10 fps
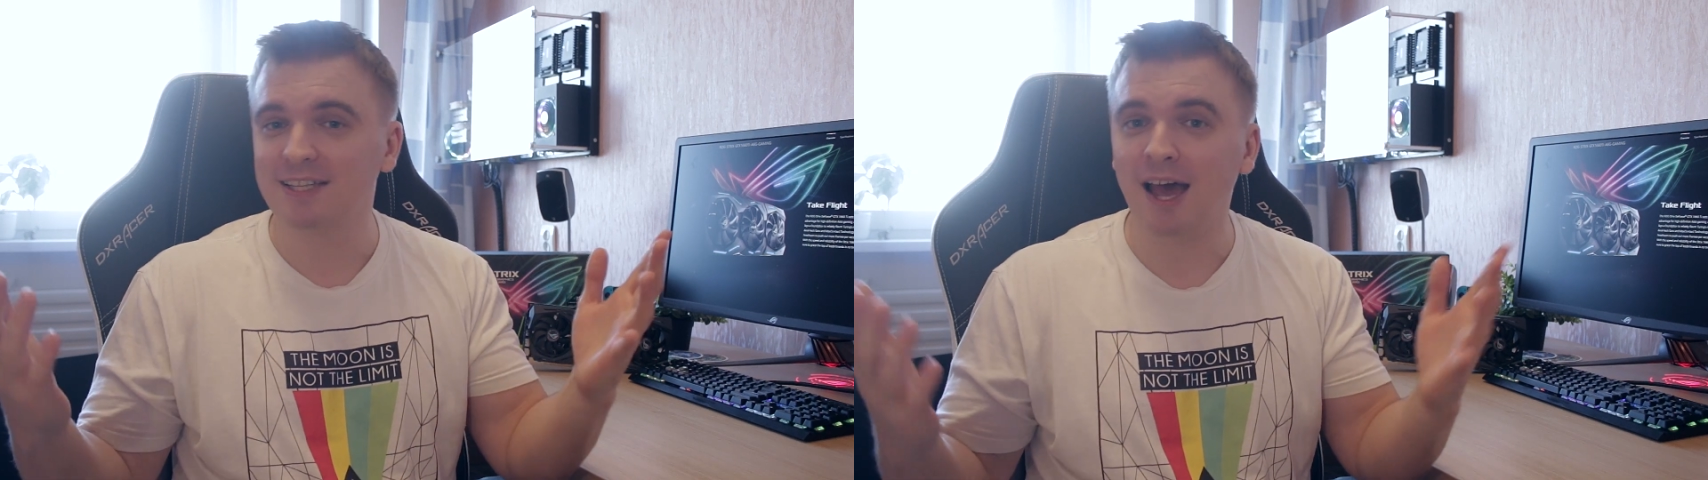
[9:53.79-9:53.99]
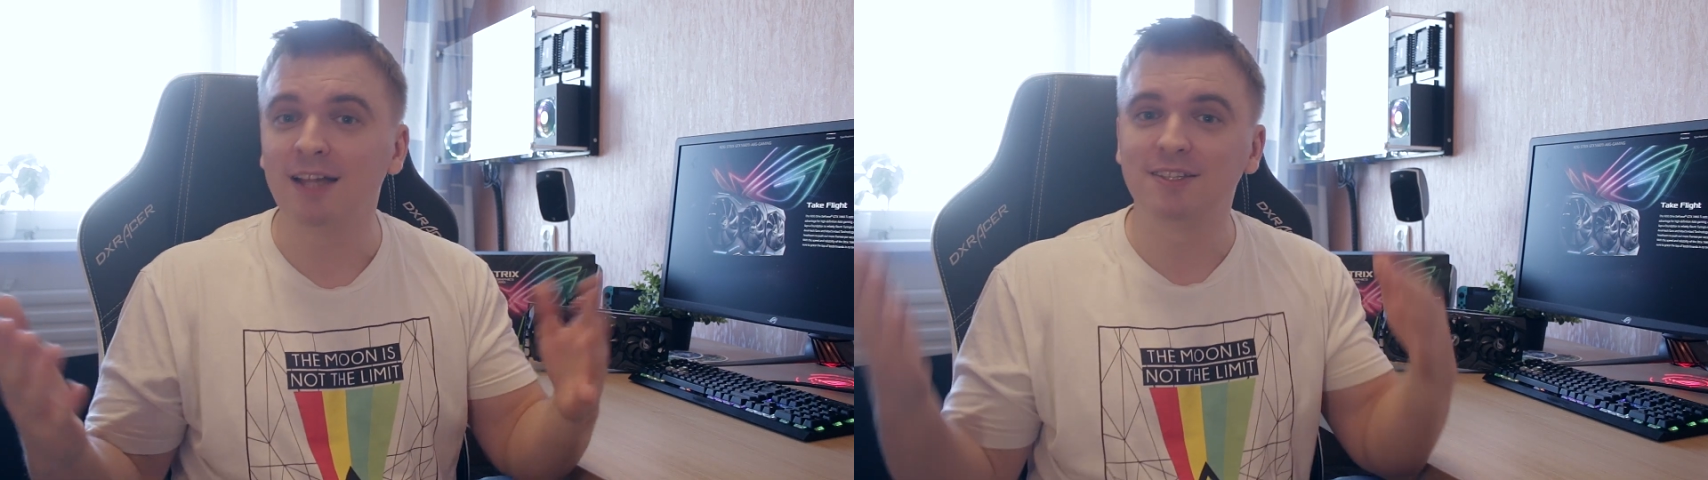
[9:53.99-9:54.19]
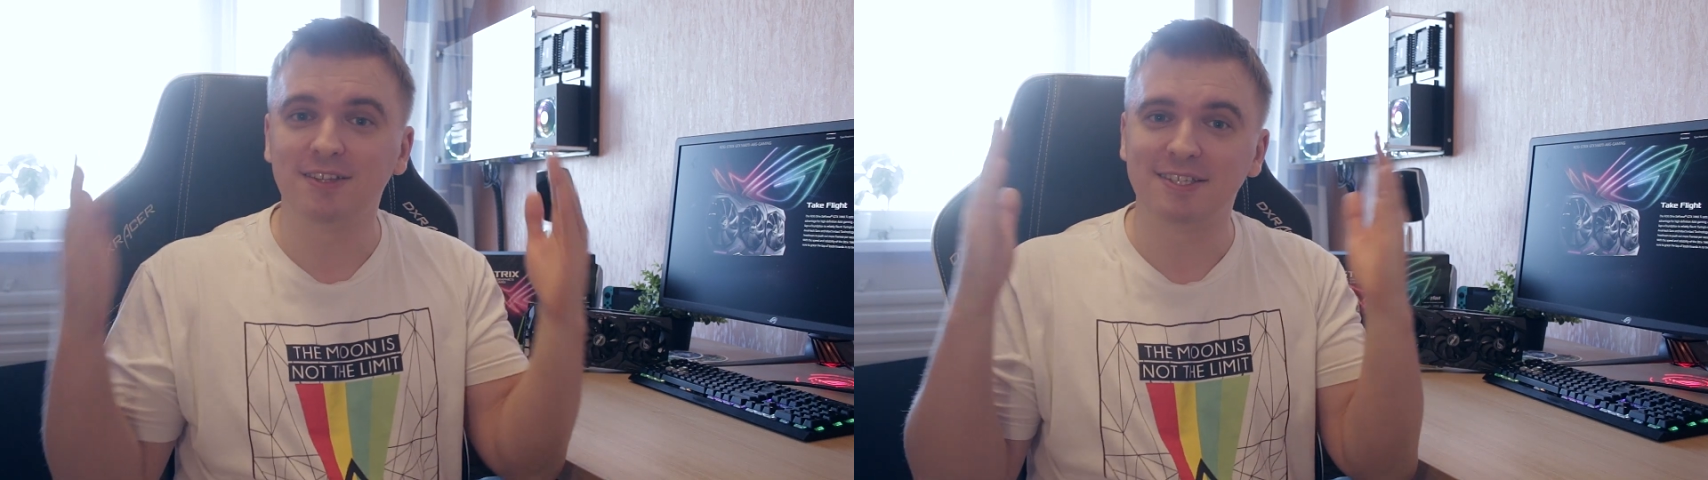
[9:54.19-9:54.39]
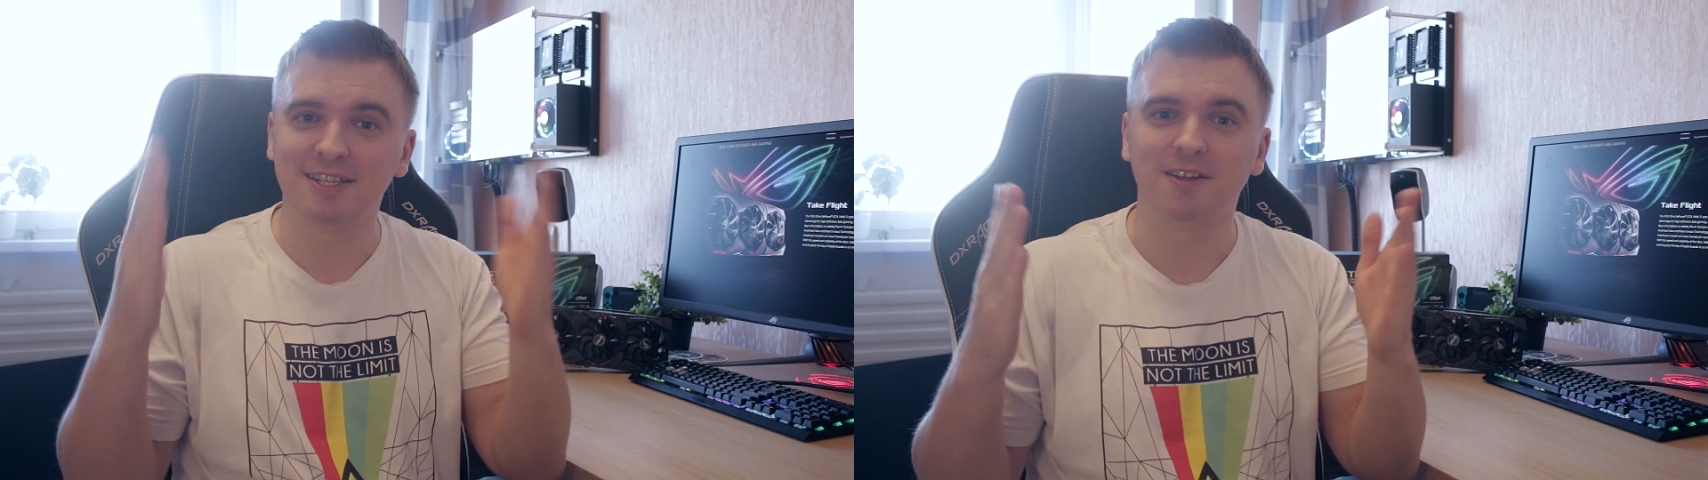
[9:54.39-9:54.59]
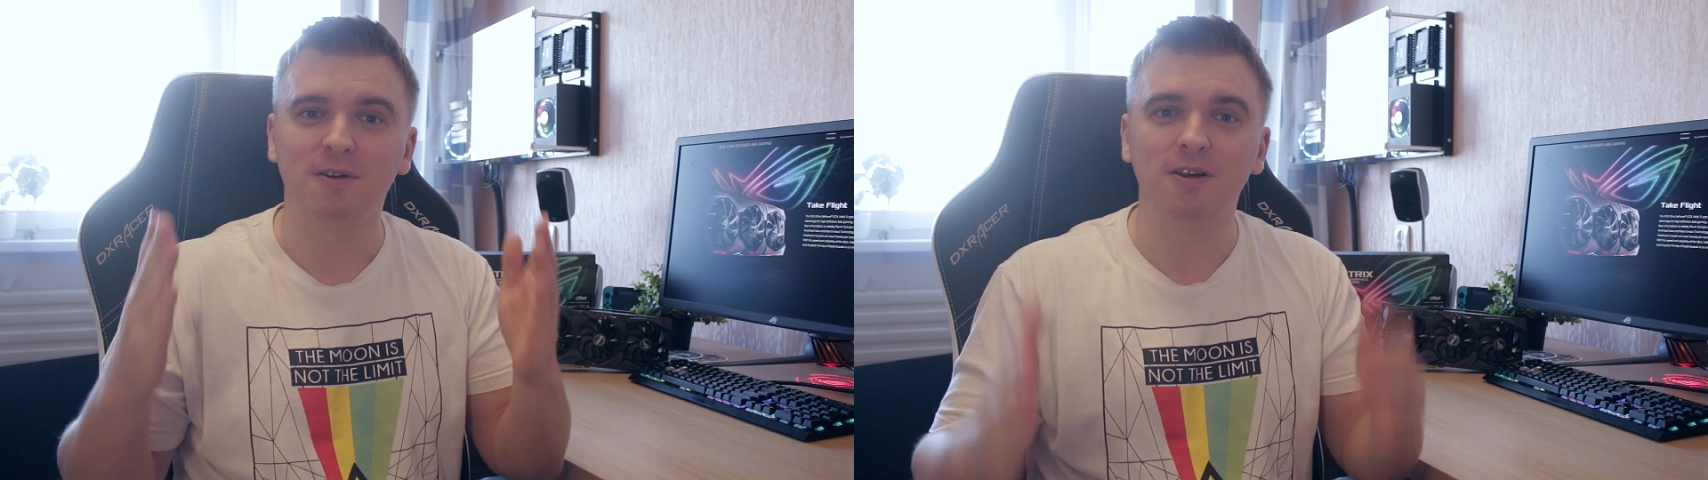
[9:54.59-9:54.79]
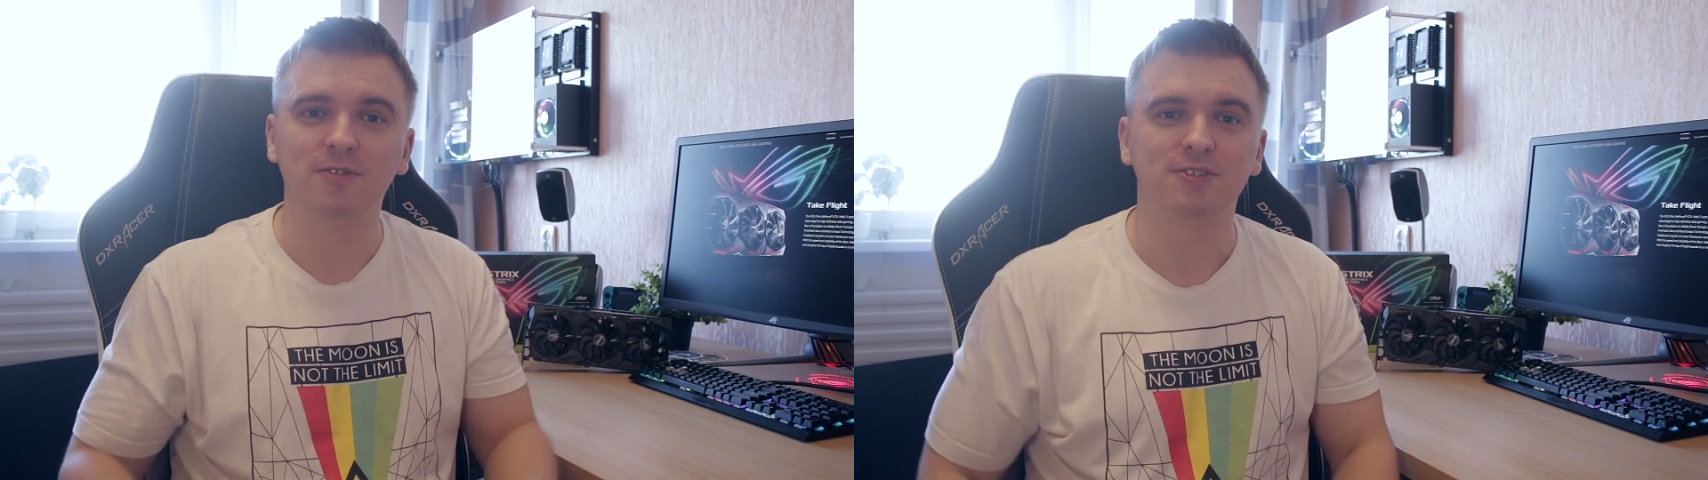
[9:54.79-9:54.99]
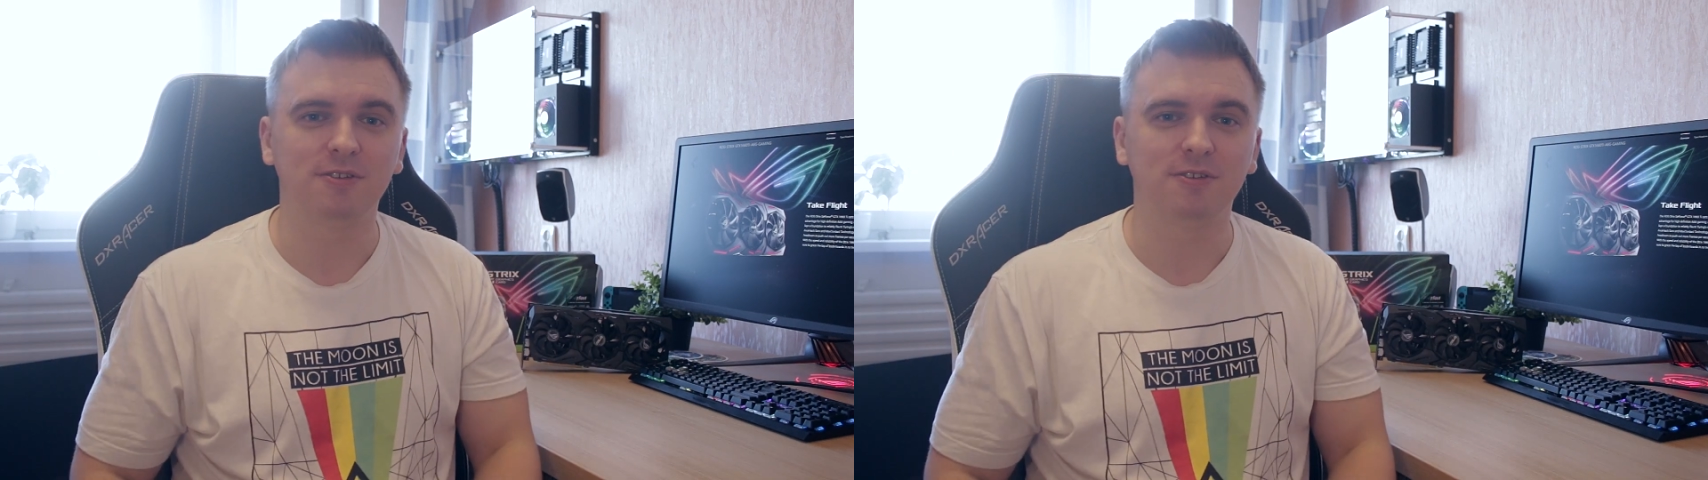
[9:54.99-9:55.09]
that, stick around,